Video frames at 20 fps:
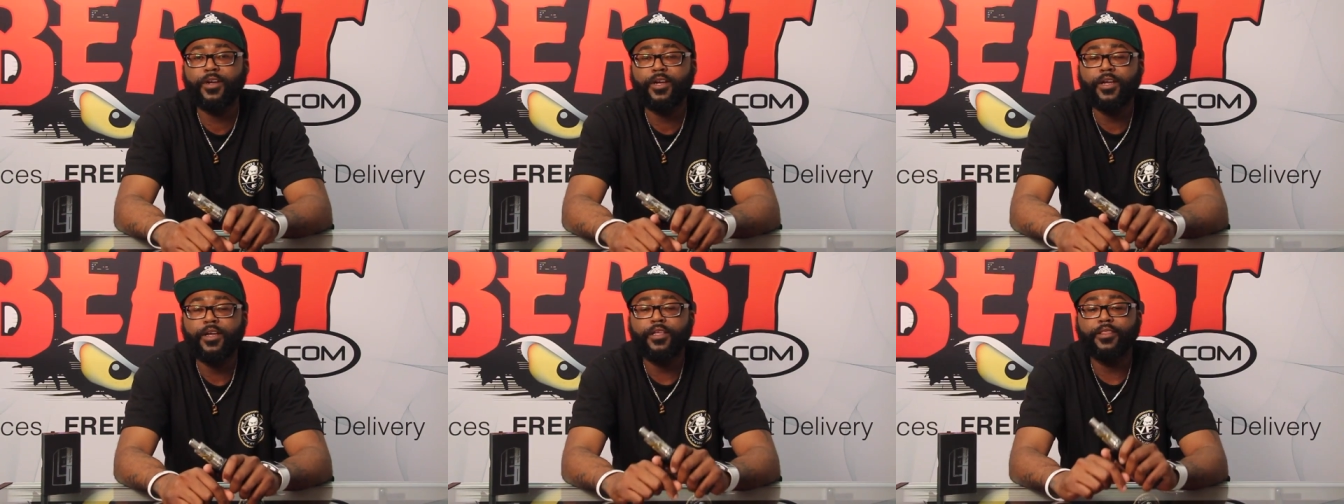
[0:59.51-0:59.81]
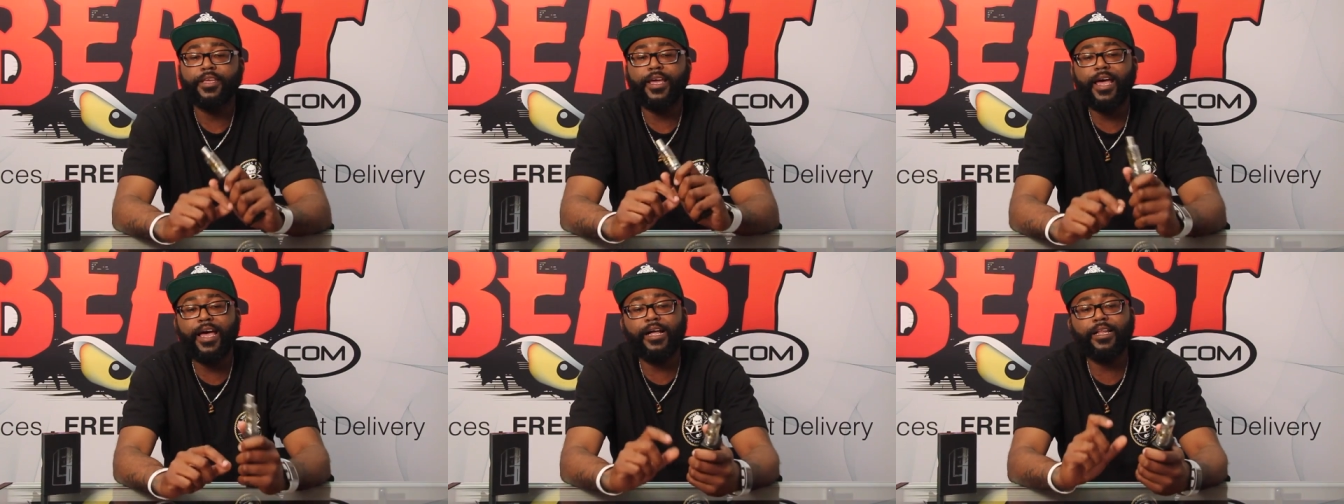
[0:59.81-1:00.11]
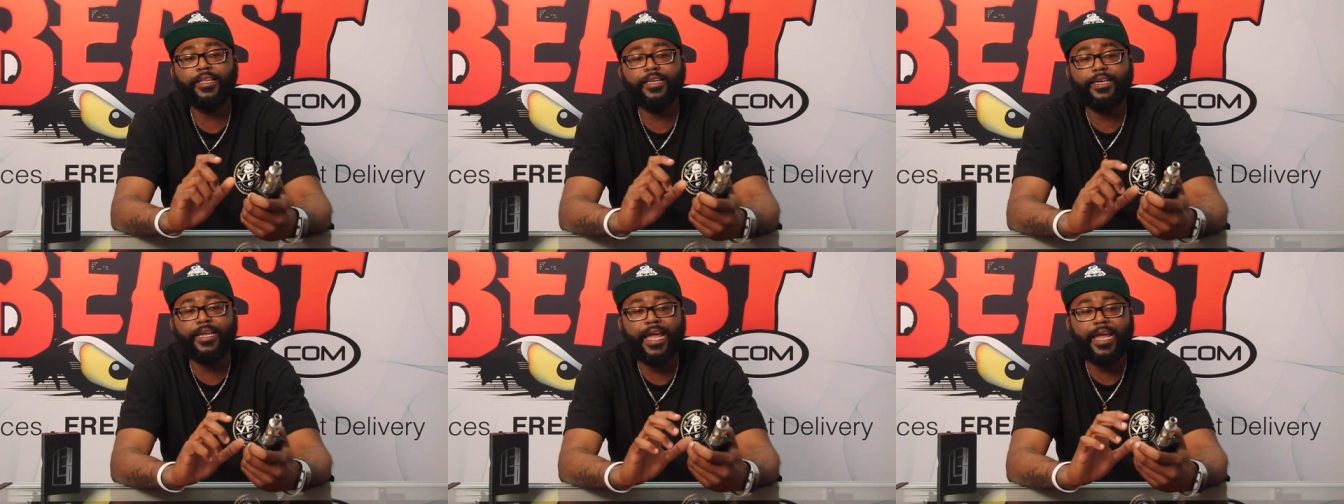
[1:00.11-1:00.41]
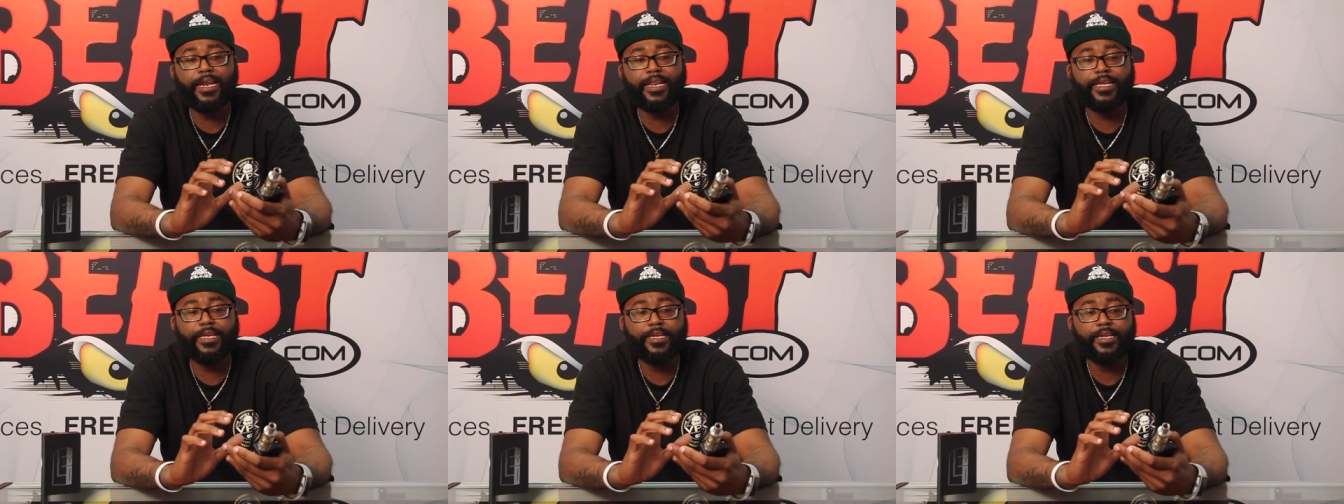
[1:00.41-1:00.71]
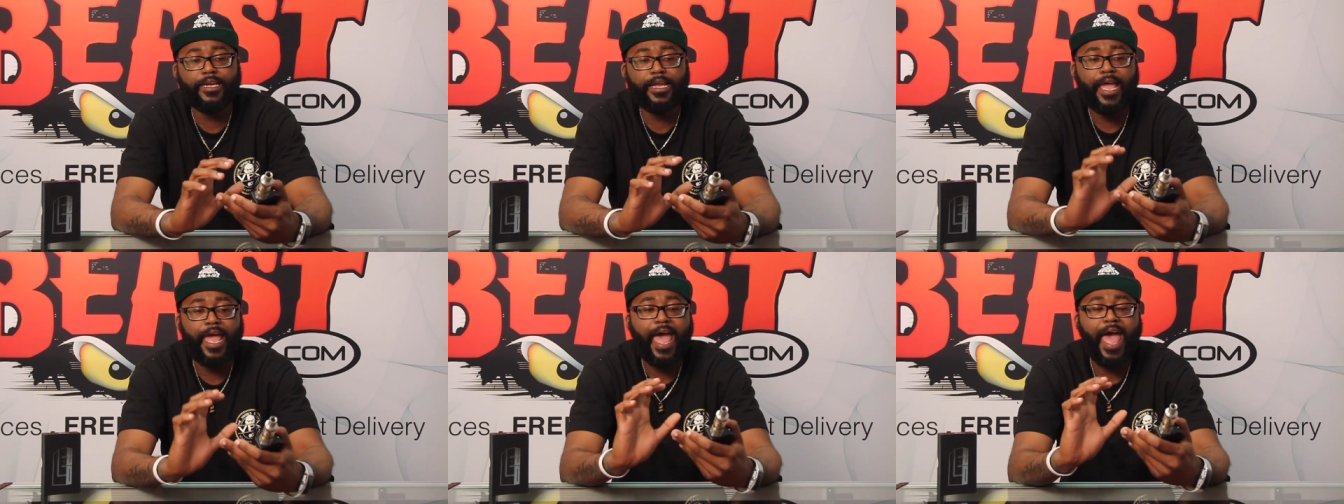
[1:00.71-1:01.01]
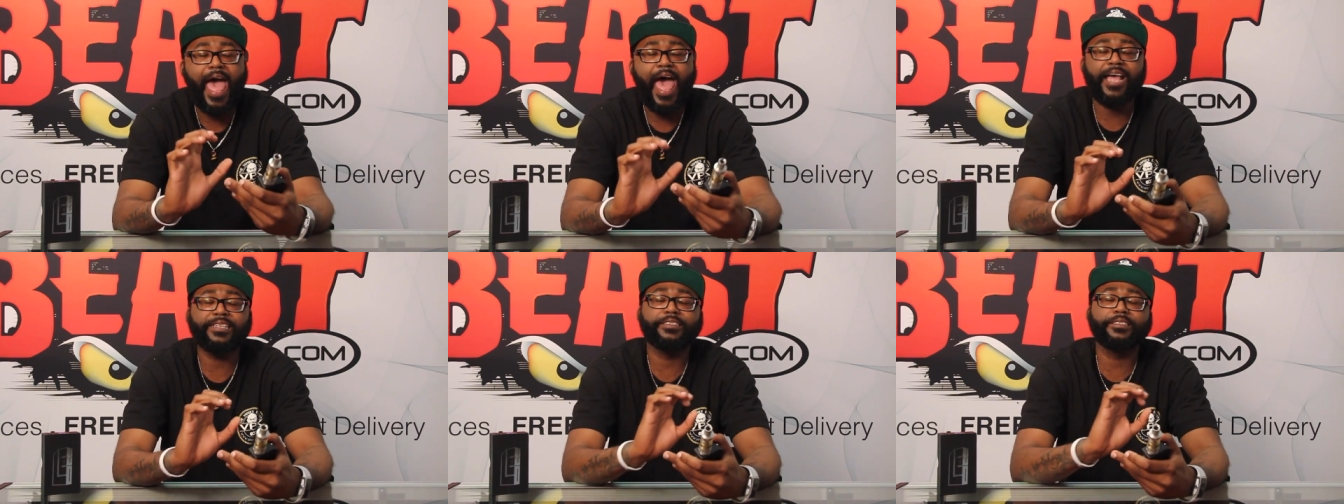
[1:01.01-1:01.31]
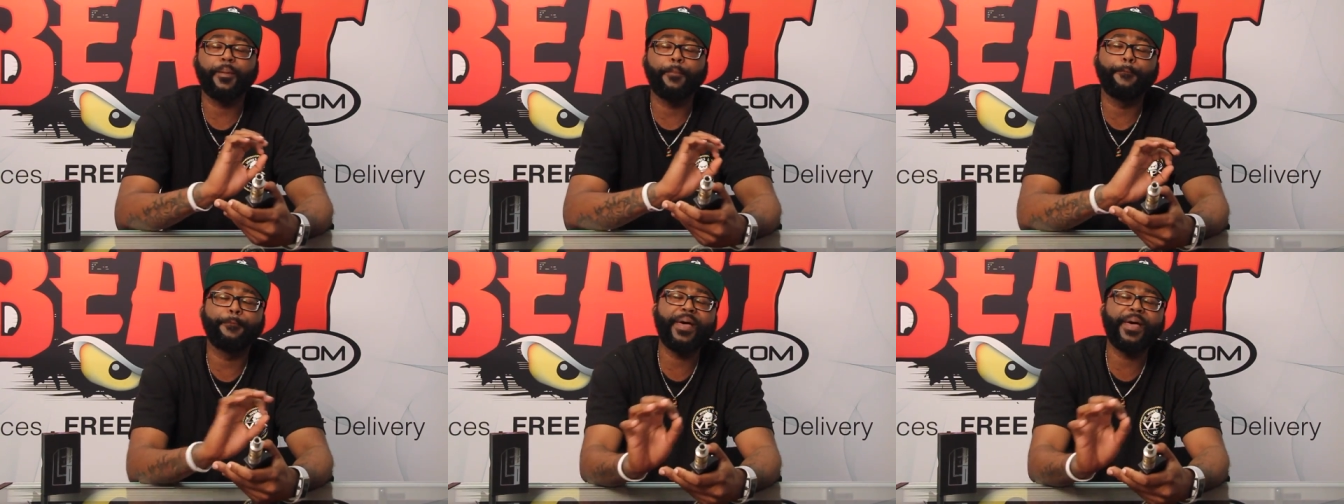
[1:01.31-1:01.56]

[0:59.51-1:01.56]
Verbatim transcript: The LE80 has the